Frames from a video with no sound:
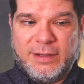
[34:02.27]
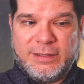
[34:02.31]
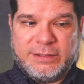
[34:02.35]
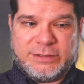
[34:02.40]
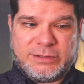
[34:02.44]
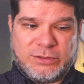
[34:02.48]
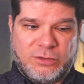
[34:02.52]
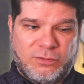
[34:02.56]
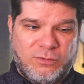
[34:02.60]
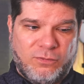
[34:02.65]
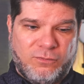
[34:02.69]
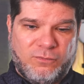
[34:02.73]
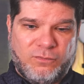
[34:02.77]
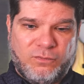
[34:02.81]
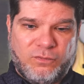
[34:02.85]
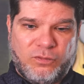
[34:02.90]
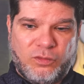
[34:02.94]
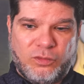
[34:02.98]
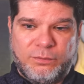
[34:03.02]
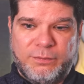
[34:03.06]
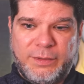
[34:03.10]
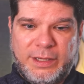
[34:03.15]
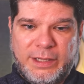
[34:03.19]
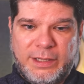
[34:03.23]
So
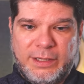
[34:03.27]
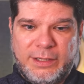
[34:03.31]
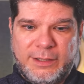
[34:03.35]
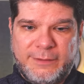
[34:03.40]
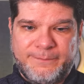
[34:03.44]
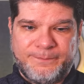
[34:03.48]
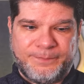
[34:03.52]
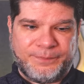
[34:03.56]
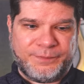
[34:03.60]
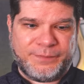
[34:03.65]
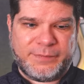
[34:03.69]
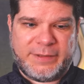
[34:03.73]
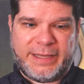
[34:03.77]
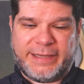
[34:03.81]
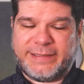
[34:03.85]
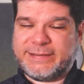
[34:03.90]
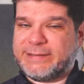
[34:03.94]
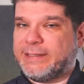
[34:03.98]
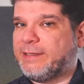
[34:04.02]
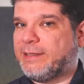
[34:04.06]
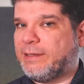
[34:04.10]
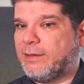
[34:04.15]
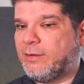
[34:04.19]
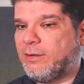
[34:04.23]
for me, as
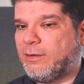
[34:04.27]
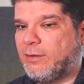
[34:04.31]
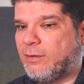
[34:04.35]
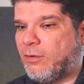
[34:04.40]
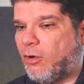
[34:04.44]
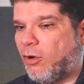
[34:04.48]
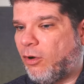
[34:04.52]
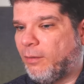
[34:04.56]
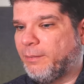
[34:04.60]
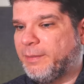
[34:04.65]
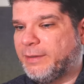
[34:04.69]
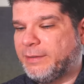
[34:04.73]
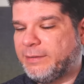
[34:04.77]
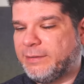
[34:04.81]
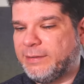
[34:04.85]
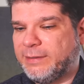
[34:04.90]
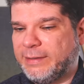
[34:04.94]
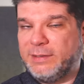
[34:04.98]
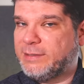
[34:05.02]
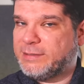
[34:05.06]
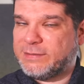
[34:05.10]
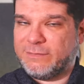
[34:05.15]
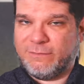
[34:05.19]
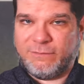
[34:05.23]
I
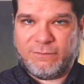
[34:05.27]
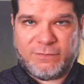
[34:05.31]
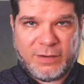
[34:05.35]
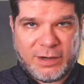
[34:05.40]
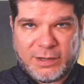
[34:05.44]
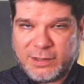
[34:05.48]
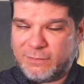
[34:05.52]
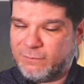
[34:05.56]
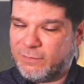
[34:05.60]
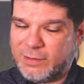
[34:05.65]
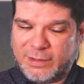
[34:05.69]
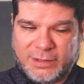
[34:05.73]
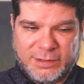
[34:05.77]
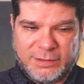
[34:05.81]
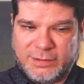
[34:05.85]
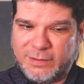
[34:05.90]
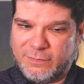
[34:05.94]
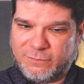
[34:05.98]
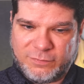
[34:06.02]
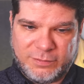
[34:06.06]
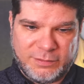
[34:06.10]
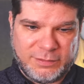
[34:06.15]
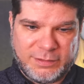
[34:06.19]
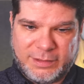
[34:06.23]
commented, it's very, very
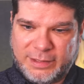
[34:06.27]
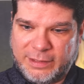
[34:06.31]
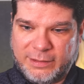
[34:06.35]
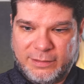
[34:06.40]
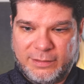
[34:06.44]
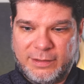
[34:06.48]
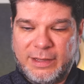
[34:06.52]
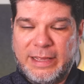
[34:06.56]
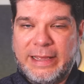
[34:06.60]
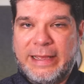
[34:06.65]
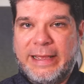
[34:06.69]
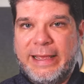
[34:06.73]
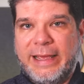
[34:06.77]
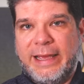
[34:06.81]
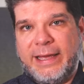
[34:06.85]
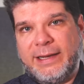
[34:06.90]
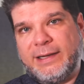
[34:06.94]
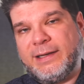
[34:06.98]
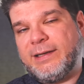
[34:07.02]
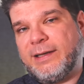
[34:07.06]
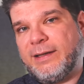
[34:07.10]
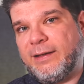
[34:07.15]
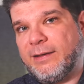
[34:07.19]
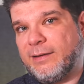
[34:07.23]
different than
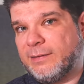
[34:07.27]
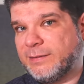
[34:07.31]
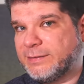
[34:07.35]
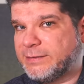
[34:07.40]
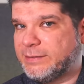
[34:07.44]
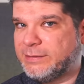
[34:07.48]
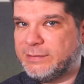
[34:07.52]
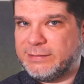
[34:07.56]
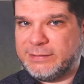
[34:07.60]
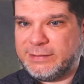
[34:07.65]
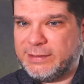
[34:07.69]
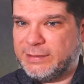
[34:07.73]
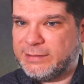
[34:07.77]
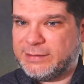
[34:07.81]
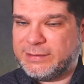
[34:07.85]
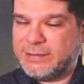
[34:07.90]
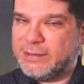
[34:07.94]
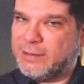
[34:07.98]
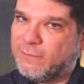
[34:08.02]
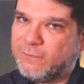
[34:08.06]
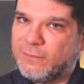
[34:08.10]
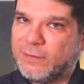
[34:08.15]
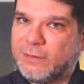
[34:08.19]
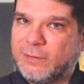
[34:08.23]
anything else. It's, it's
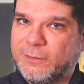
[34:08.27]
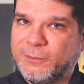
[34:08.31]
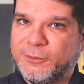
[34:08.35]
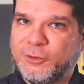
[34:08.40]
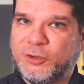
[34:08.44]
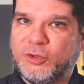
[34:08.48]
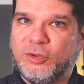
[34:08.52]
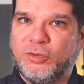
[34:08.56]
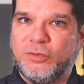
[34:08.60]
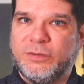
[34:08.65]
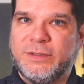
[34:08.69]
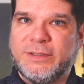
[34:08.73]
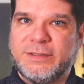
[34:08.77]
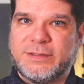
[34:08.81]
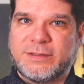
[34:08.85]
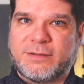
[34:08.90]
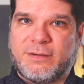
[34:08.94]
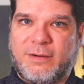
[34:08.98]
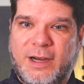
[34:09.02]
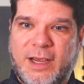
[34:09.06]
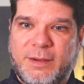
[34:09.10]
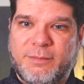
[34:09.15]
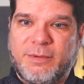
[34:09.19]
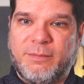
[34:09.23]
difficult to
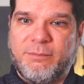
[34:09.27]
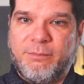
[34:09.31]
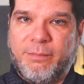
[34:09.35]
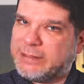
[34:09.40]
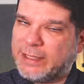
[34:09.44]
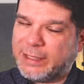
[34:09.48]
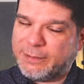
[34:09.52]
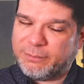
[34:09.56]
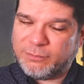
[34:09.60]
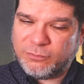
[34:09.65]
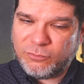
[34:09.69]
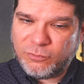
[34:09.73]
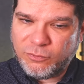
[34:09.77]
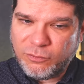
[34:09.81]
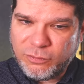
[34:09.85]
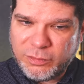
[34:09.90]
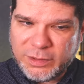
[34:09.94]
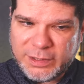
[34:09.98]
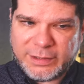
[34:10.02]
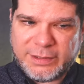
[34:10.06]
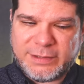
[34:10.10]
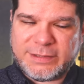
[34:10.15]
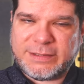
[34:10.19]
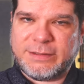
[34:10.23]
describe. I'm
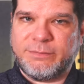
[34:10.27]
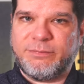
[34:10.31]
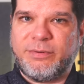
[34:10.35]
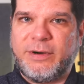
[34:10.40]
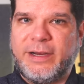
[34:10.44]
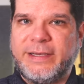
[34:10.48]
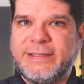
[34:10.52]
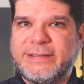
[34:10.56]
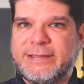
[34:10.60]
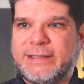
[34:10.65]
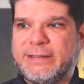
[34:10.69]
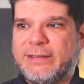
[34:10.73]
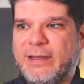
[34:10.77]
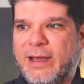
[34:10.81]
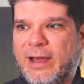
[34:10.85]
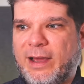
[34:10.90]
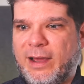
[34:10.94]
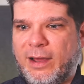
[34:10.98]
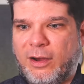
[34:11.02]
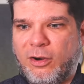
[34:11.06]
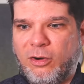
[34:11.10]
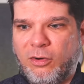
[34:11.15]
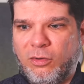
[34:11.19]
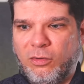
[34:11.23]
really surprised at
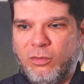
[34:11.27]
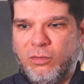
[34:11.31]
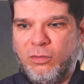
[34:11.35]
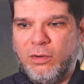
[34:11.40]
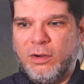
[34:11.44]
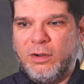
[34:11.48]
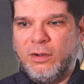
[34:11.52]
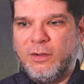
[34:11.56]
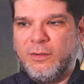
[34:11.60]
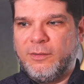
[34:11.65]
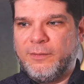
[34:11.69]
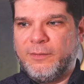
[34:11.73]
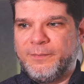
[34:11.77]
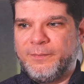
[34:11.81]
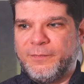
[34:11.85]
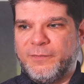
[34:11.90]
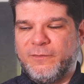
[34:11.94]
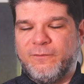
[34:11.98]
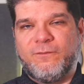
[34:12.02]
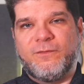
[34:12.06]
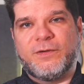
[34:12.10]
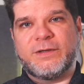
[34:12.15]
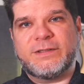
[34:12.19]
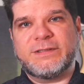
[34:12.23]
how
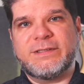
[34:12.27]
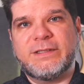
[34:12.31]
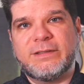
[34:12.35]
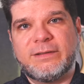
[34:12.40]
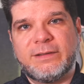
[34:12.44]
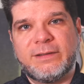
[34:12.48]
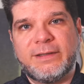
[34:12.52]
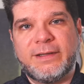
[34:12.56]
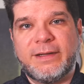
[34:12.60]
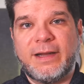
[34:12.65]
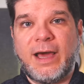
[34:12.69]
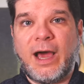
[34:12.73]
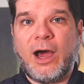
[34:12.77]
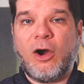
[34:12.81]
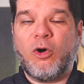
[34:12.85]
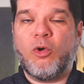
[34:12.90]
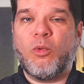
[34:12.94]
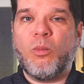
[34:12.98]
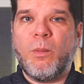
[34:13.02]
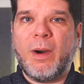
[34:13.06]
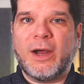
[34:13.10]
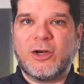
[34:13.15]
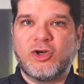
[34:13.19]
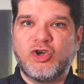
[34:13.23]
versatile in how
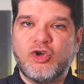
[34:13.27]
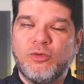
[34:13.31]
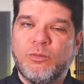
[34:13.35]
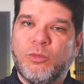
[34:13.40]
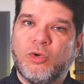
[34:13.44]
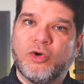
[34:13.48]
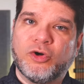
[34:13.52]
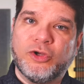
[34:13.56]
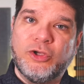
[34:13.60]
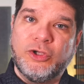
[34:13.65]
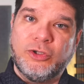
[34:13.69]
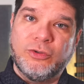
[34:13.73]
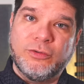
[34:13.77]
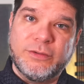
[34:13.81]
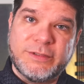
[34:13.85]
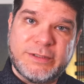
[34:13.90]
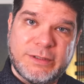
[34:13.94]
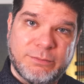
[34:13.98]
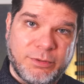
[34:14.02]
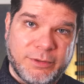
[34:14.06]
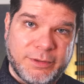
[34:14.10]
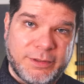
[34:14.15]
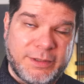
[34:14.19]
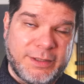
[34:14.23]
much more
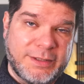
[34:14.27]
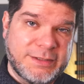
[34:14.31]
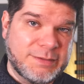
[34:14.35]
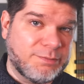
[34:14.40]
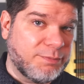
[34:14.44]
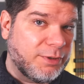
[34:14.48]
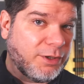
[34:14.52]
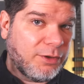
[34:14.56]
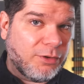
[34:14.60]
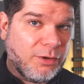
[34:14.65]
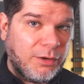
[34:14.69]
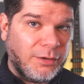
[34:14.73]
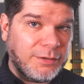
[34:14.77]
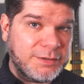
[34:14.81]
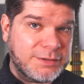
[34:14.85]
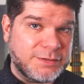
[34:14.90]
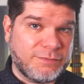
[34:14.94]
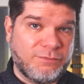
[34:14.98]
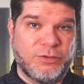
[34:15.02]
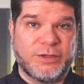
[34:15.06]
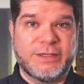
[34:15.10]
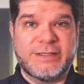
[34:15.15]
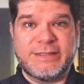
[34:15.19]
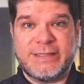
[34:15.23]
usable it is, because,
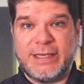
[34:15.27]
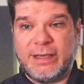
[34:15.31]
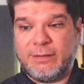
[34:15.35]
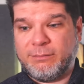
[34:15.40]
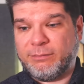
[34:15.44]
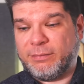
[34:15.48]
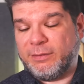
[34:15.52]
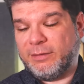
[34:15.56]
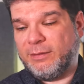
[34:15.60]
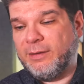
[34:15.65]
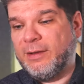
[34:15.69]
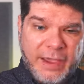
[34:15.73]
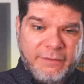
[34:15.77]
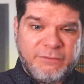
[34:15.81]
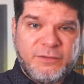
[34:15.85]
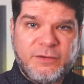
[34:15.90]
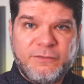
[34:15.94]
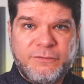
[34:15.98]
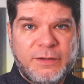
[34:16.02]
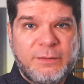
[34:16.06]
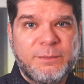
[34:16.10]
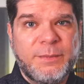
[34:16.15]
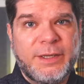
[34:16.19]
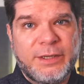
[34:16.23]
for example, after
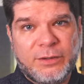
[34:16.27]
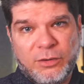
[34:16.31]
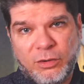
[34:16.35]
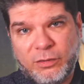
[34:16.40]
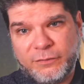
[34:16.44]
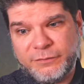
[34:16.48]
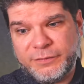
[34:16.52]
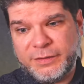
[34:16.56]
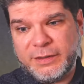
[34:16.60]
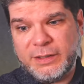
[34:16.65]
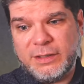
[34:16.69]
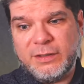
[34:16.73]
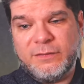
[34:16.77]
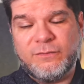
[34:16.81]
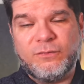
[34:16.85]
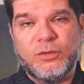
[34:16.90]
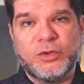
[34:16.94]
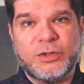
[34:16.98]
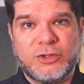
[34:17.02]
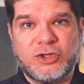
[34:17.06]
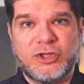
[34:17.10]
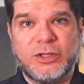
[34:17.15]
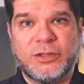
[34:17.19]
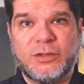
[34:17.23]
filming of the
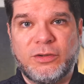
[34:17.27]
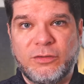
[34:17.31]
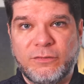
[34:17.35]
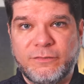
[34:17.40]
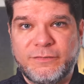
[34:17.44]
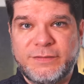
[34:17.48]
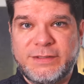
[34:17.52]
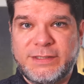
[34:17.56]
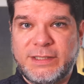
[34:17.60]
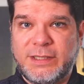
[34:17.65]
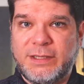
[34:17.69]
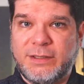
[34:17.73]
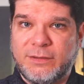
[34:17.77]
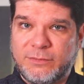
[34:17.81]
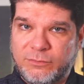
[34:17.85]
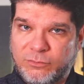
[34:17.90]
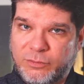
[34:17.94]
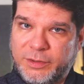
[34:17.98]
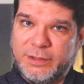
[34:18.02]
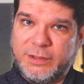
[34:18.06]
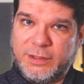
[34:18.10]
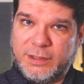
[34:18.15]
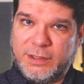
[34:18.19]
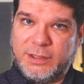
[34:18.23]
footage that you've seen
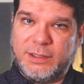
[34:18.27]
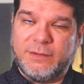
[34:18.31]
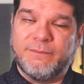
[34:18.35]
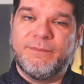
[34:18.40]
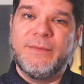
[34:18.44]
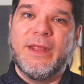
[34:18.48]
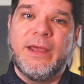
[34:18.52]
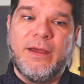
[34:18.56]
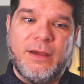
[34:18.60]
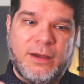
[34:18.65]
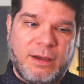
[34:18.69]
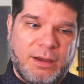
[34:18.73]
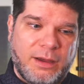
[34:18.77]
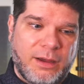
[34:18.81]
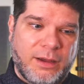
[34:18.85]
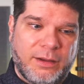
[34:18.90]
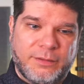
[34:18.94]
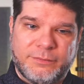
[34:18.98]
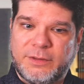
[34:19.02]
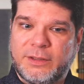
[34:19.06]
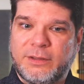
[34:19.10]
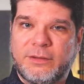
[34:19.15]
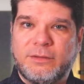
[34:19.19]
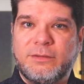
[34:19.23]
with the uh,
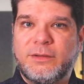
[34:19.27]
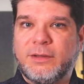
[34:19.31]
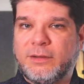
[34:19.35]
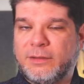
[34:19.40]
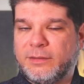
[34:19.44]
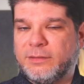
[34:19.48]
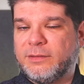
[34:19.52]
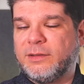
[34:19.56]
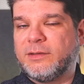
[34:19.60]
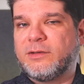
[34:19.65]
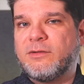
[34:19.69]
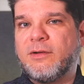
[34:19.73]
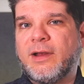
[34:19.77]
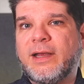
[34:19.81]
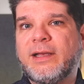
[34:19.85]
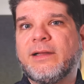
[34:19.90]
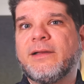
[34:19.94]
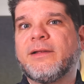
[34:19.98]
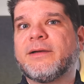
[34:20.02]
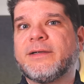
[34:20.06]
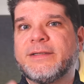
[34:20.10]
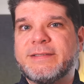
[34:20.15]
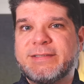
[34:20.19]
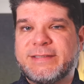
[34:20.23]
the, the, the
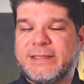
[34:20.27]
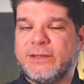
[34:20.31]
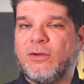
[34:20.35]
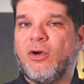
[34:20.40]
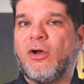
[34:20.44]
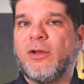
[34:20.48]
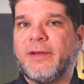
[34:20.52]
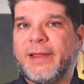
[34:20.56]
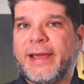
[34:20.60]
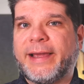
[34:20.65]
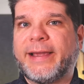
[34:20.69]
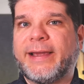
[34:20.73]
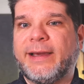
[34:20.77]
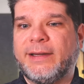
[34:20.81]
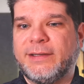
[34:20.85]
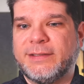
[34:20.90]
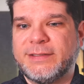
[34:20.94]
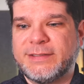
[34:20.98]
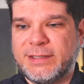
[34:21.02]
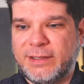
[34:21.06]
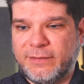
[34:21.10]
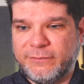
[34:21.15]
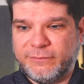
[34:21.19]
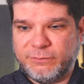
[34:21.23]
trailers and all that kind
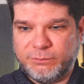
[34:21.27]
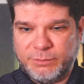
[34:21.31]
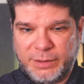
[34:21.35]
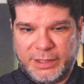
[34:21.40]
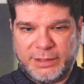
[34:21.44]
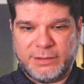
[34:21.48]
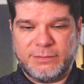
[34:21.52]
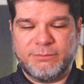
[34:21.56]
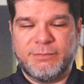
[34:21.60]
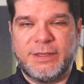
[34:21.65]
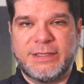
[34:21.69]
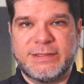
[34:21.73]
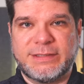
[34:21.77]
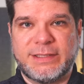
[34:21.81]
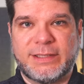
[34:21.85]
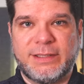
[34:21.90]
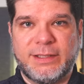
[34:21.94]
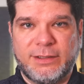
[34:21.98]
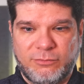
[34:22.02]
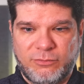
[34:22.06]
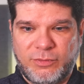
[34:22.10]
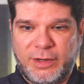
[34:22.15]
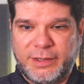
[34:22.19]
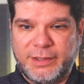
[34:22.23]
of stuff, by
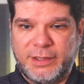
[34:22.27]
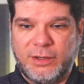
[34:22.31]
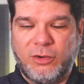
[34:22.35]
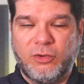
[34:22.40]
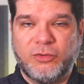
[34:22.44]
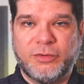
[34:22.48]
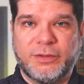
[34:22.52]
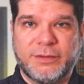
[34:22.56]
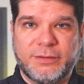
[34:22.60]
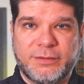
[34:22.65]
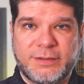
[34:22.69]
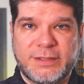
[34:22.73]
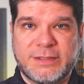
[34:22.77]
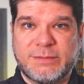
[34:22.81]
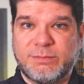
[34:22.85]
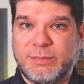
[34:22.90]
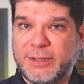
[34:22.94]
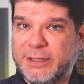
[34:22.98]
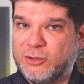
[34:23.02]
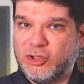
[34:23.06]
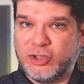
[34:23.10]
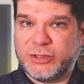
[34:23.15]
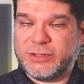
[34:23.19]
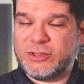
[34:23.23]
basically running on the
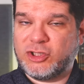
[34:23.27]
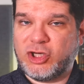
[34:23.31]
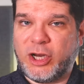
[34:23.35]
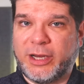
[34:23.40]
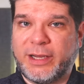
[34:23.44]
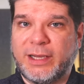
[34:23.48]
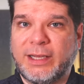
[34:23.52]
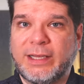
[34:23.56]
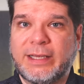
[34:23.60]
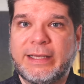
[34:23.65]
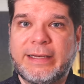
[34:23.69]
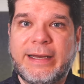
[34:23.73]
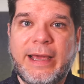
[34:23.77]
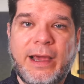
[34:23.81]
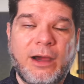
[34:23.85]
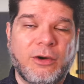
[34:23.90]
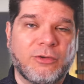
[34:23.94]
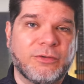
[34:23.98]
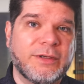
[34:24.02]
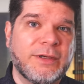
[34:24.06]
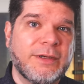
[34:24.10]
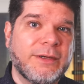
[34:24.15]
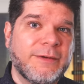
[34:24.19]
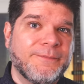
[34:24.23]
display, just checking it
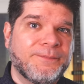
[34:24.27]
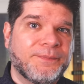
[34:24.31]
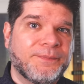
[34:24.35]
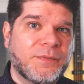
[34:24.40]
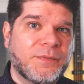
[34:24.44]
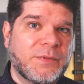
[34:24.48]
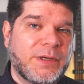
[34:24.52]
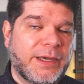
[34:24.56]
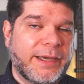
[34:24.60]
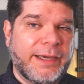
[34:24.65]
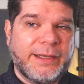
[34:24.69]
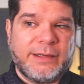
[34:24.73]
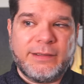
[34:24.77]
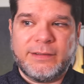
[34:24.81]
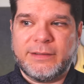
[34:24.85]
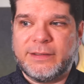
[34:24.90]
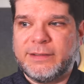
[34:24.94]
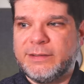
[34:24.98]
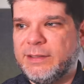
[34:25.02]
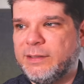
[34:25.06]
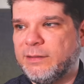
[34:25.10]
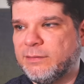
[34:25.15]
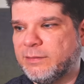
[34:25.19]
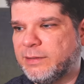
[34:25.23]
out, I had an
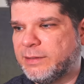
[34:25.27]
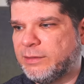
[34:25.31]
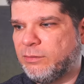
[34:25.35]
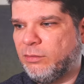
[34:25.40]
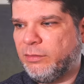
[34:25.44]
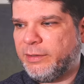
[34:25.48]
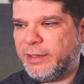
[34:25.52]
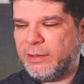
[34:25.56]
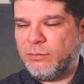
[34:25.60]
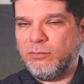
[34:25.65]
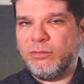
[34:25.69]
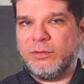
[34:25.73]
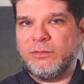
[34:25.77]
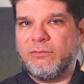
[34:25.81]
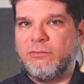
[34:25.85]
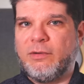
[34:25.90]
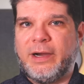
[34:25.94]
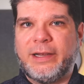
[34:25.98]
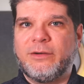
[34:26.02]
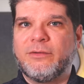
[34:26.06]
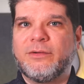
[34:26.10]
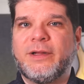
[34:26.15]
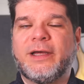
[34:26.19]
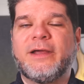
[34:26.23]
idea like, okay, well,
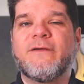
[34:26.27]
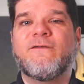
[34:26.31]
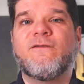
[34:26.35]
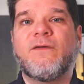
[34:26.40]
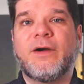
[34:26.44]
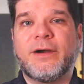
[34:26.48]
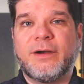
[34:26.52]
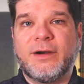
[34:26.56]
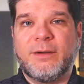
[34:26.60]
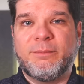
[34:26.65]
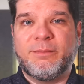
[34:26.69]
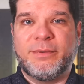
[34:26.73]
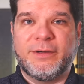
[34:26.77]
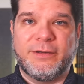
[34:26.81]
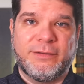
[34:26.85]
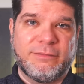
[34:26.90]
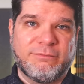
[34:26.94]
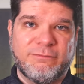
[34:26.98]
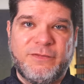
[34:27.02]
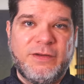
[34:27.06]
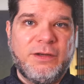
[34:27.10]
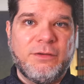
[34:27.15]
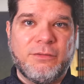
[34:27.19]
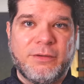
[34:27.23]
why don't I fire up a
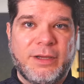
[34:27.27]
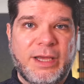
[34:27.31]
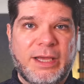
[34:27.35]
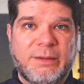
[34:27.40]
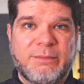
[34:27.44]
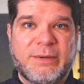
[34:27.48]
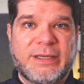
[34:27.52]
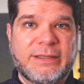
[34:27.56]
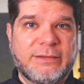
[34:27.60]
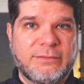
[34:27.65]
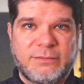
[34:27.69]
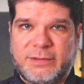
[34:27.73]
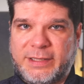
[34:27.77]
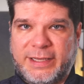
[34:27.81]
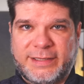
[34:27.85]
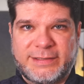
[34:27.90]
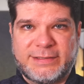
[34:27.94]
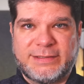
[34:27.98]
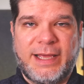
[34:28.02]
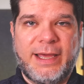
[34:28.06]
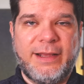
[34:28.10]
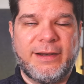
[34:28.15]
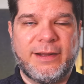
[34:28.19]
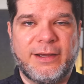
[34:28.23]
video game and
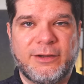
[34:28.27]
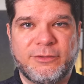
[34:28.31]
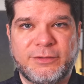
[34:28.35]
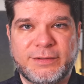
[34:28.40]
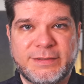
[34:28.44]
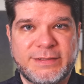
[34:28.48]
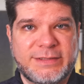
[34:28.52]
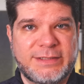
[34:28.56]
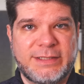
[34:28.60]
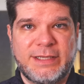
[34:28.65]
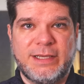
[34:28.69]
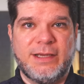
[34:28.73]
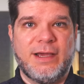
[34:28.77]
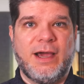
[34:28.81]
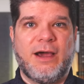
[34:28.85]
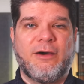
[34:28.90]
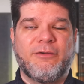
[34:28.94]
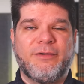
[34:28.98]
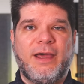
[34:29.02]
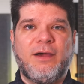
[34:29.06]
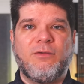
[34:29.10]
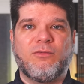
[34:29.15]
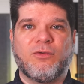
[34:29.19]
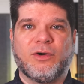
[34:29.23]
test that out and see how
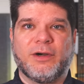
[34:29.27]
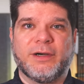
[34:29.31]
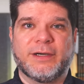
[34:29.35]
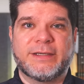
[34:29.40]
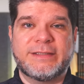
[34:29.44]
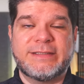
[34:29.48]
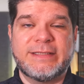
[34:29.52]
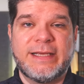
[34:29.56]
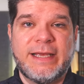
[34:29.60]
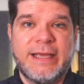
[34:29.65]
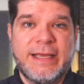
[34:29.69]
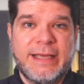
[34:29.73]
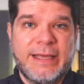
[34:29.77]
that works?